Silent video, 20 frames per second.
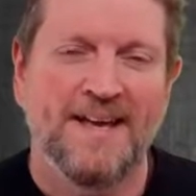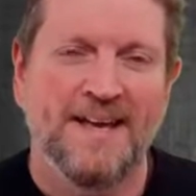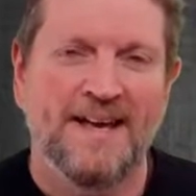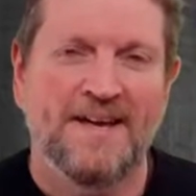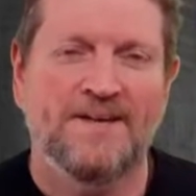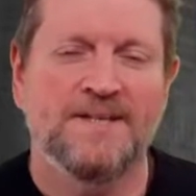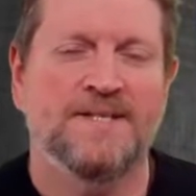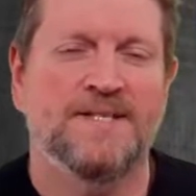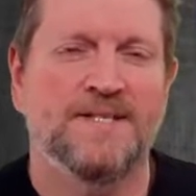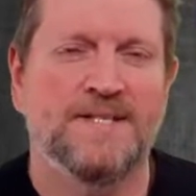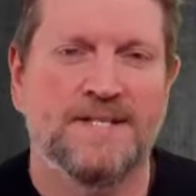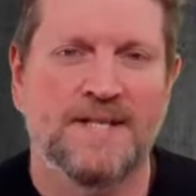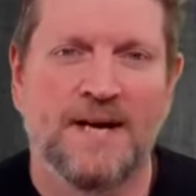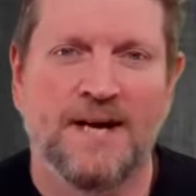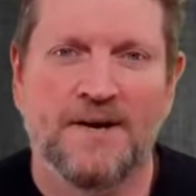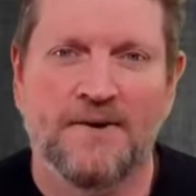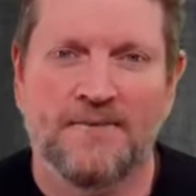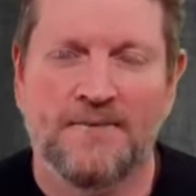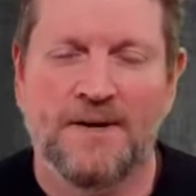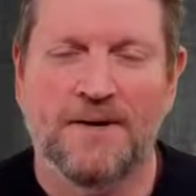Here's the
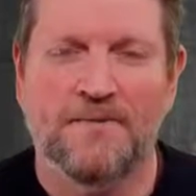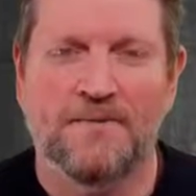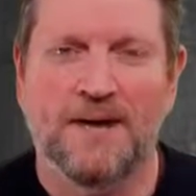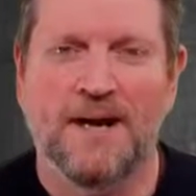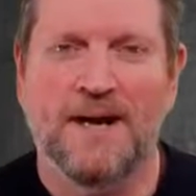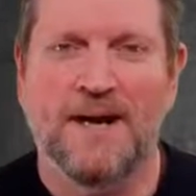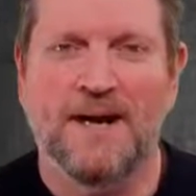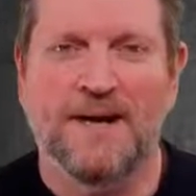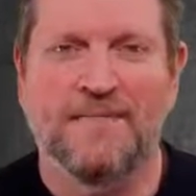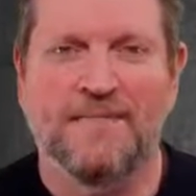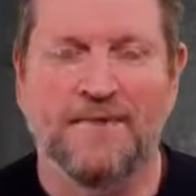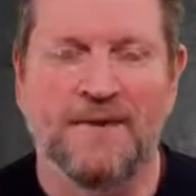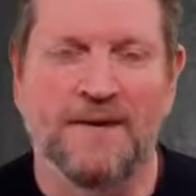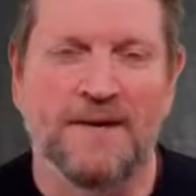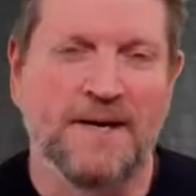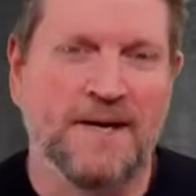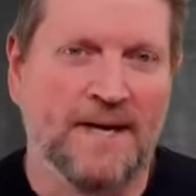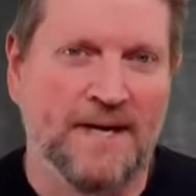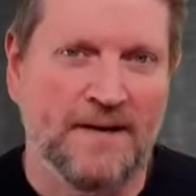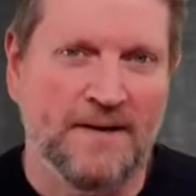stock rear rack for a
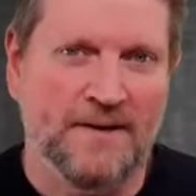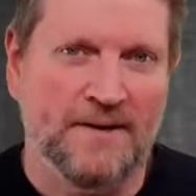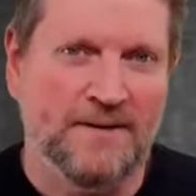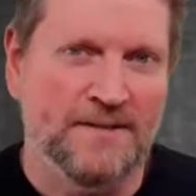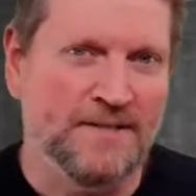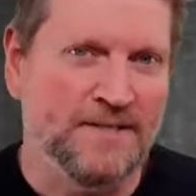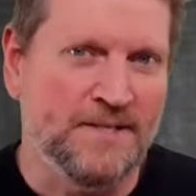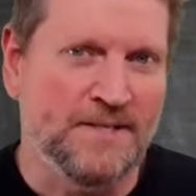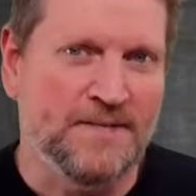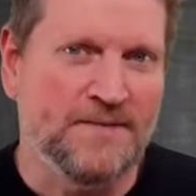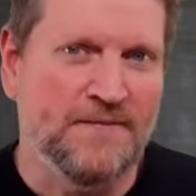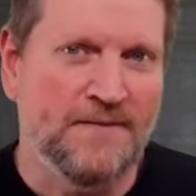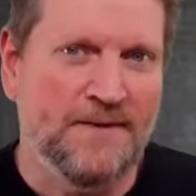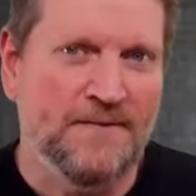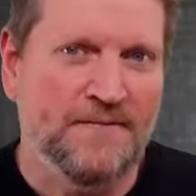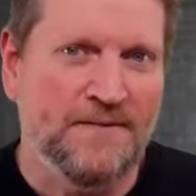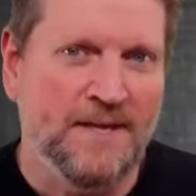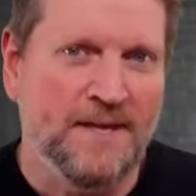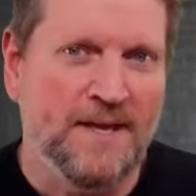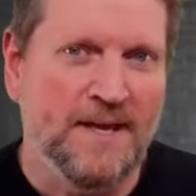KLR
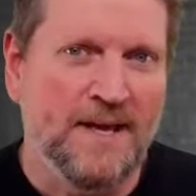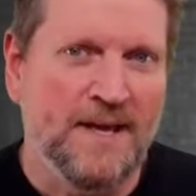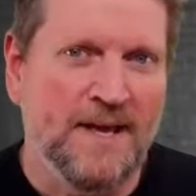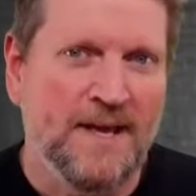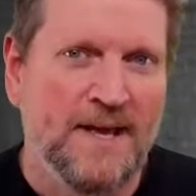650.